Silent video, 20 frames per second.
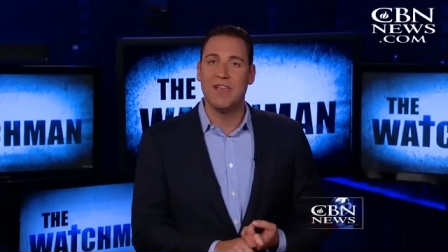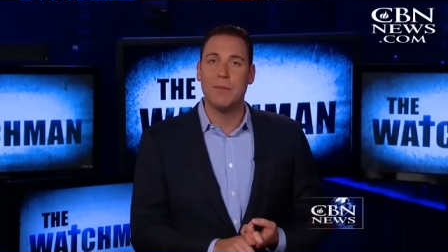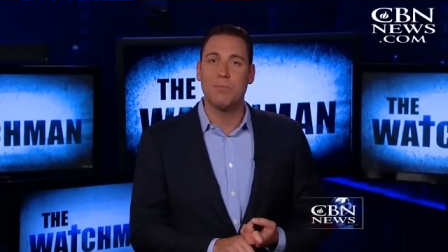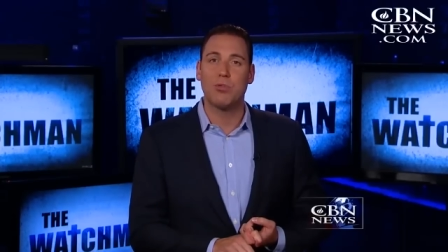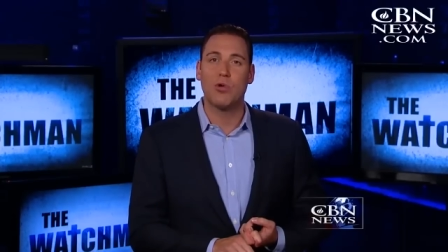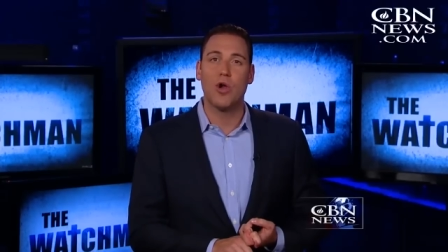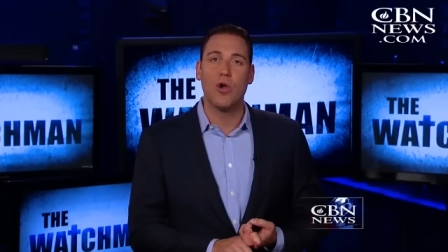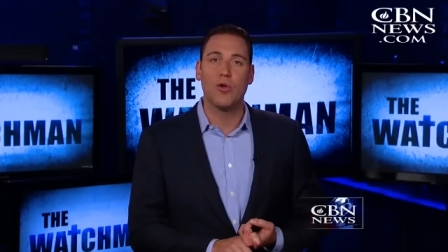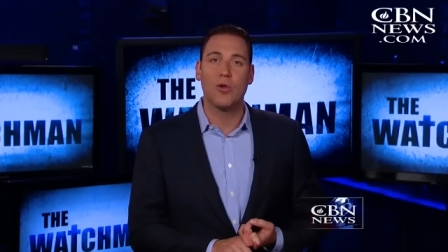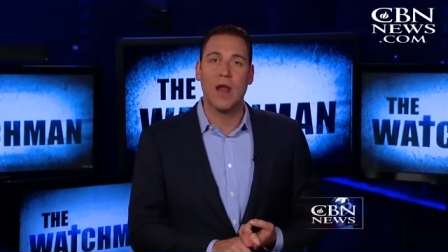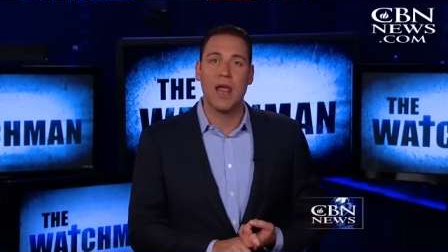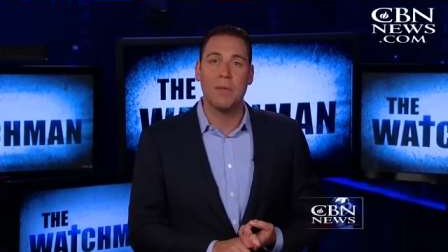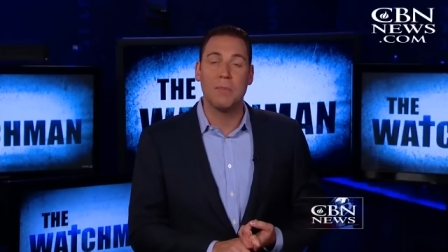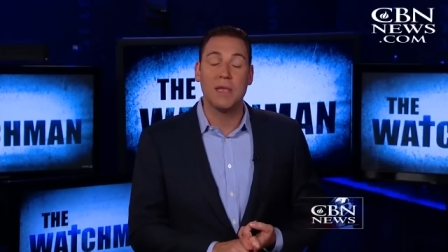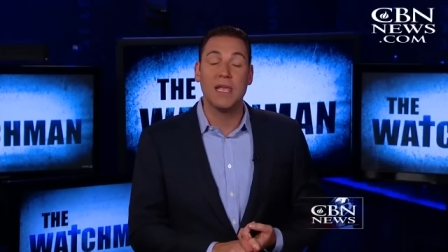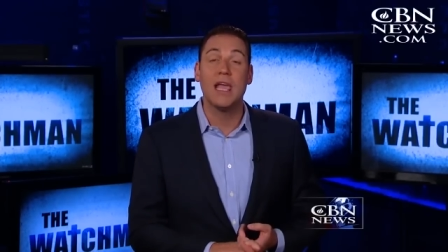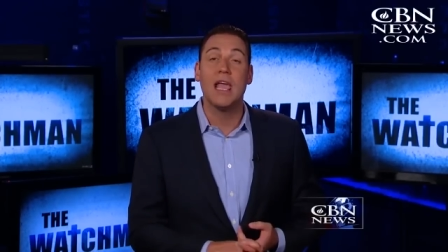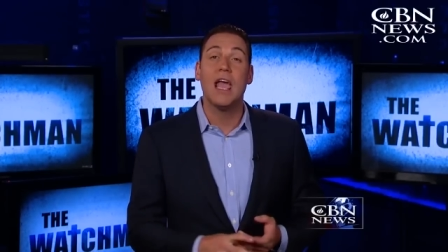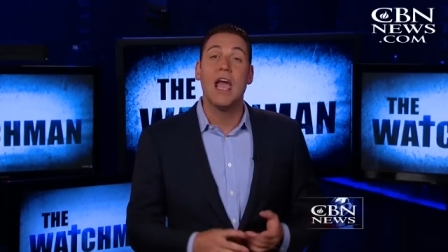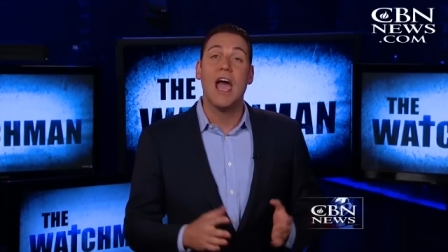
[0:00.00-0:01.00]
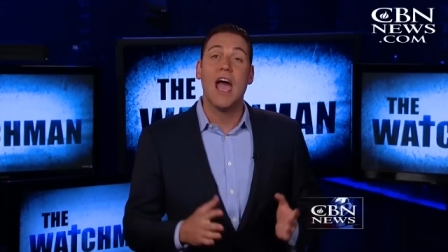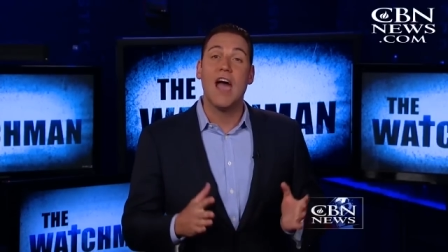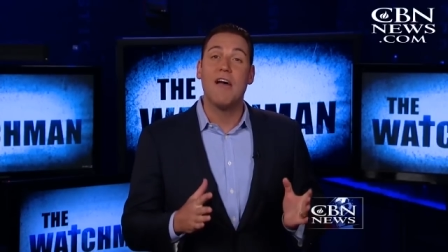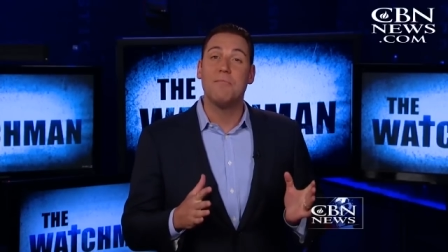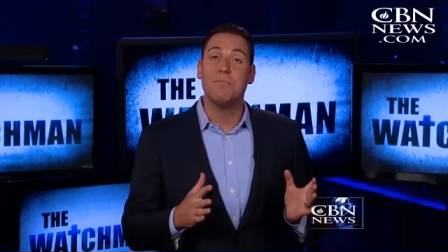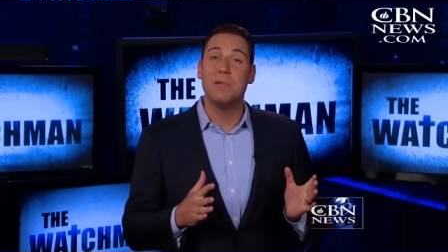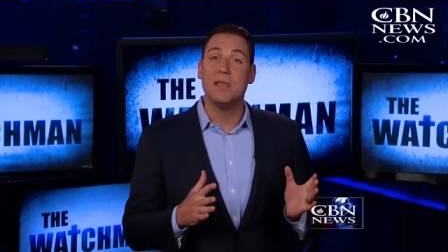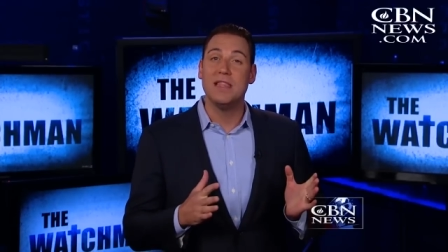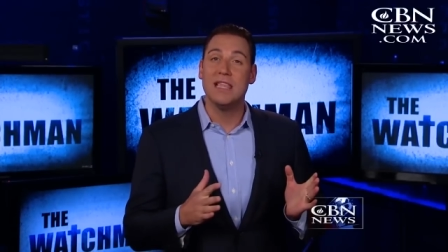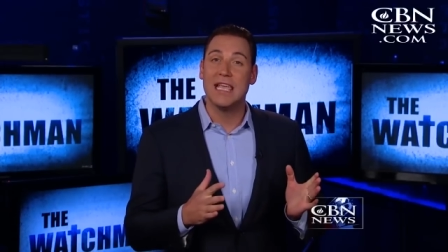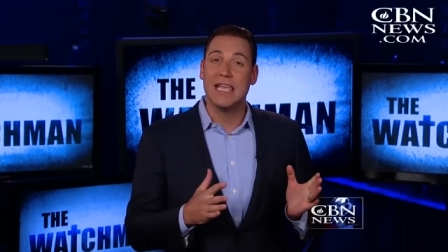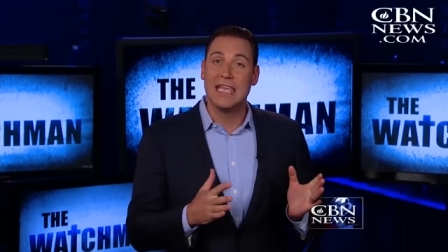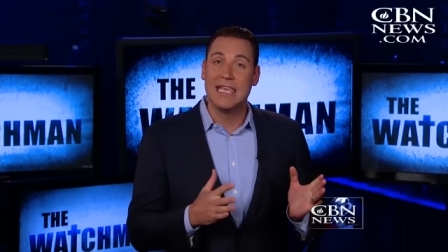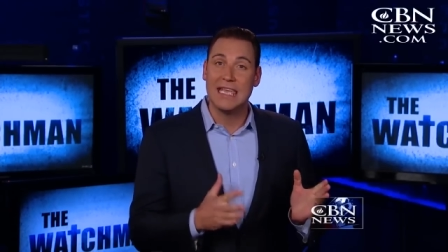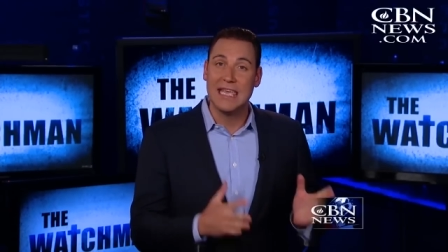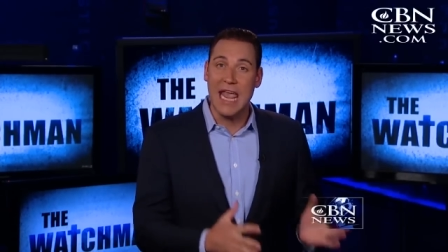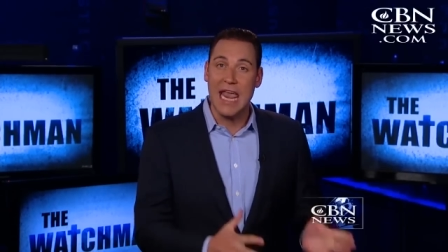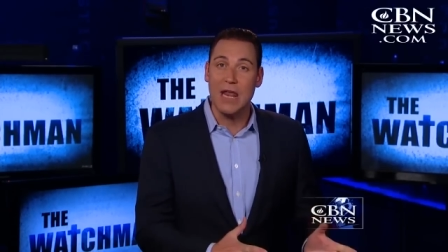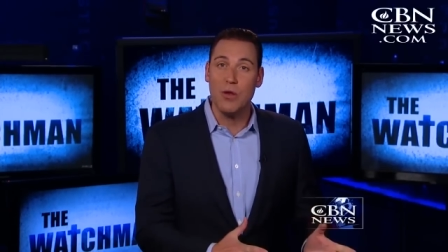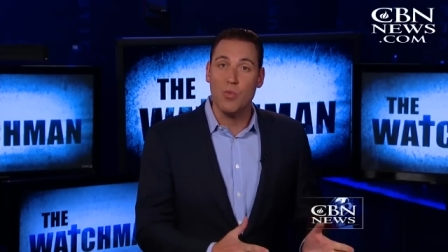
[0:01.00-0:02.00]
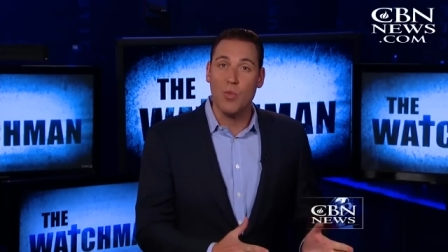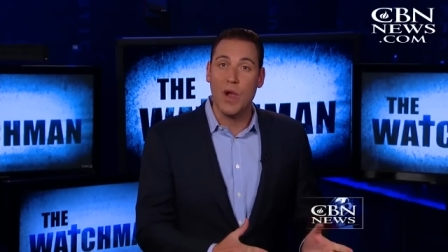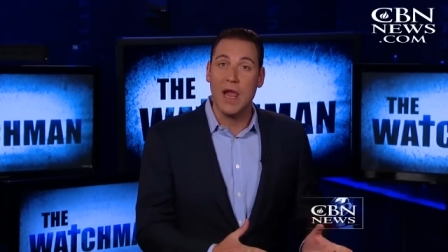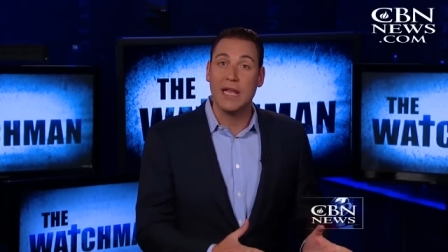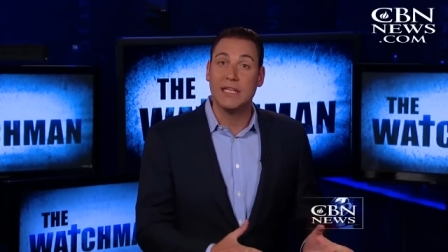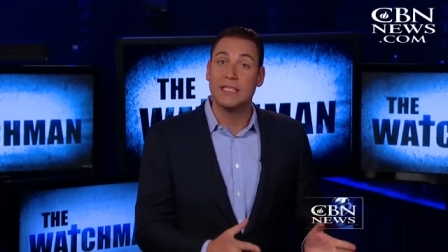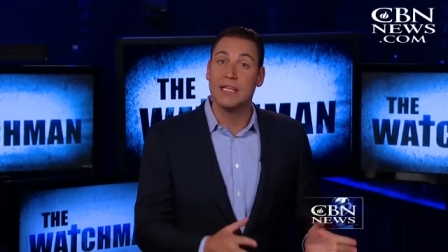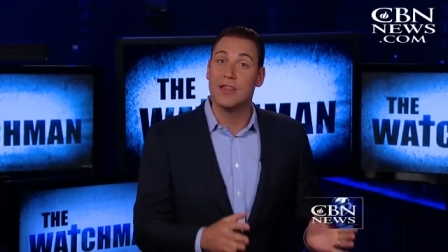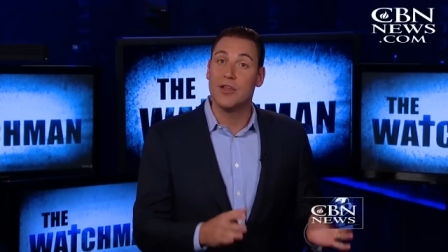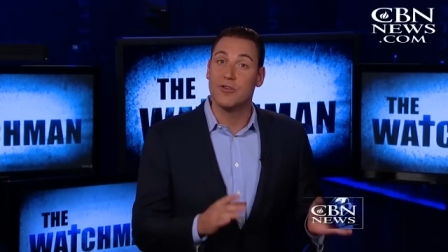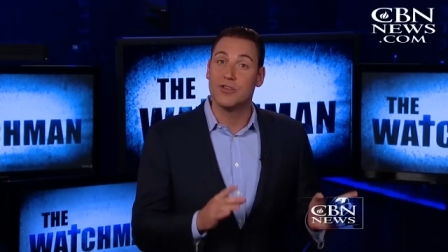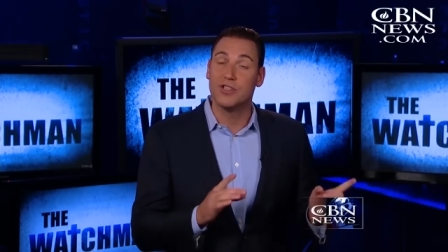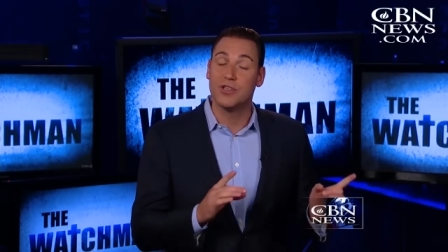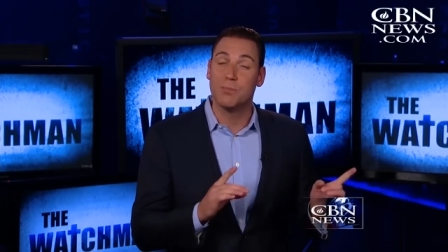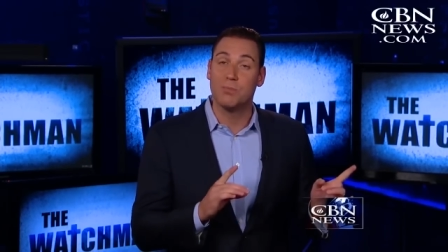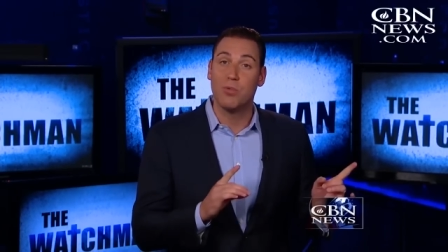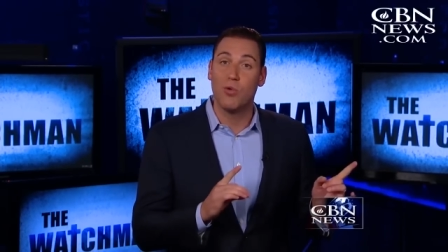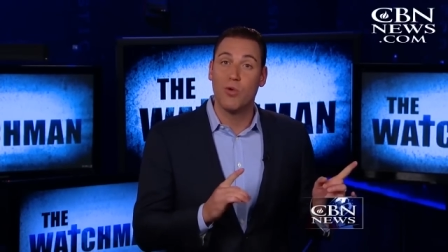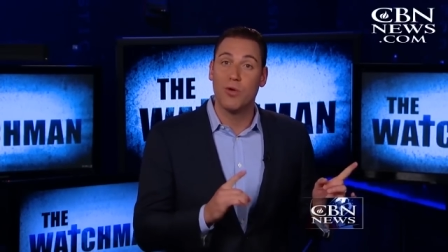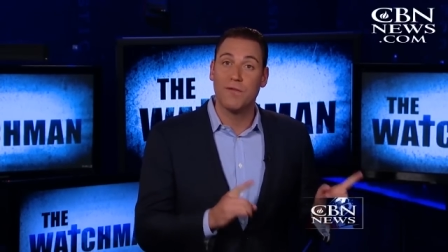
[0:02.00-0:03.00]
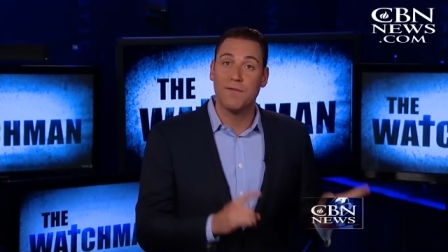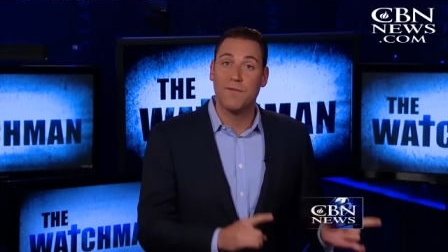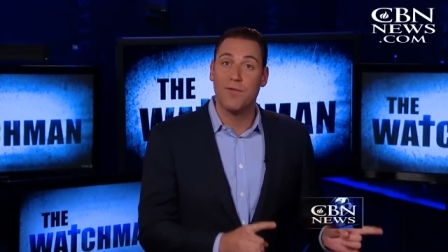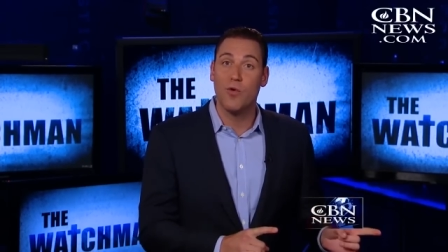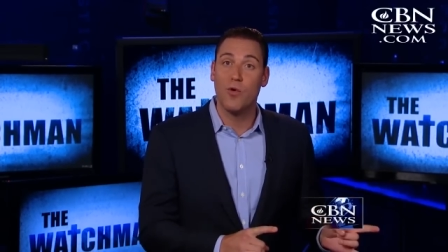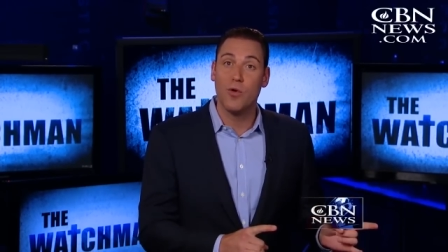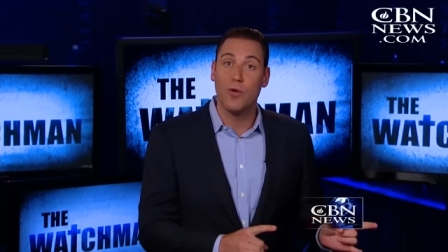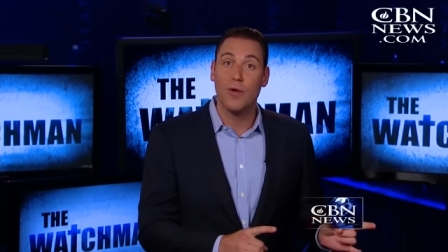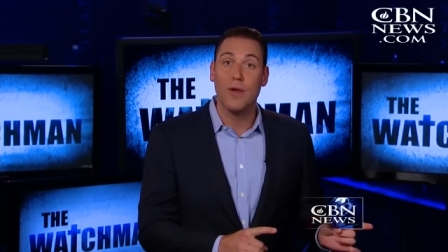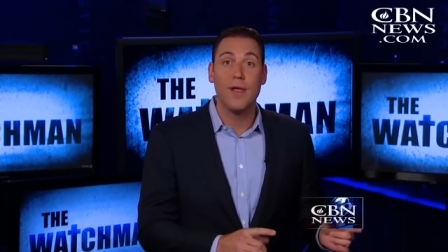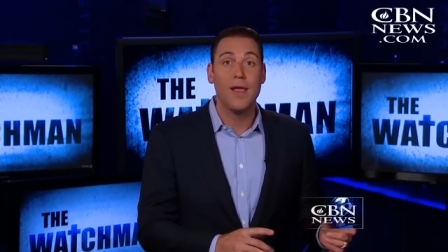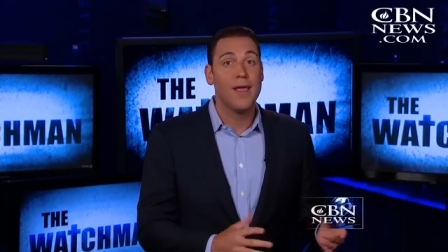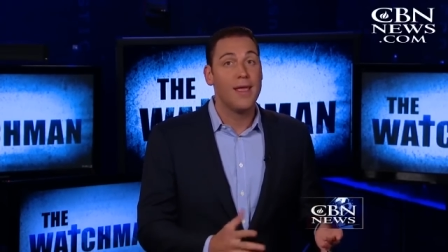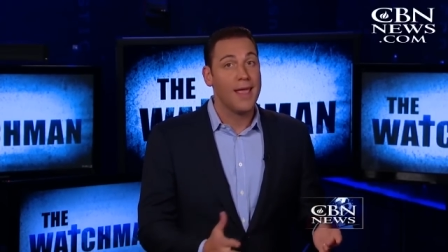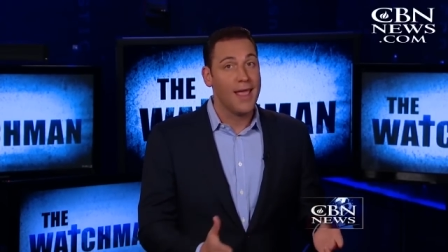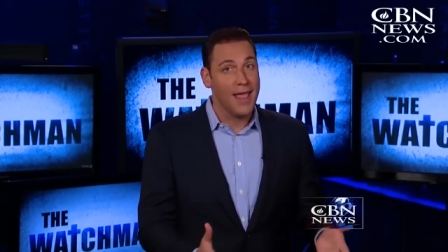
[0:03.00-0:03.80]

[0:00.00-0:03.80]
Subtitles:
TV programming have been the gateway to their support for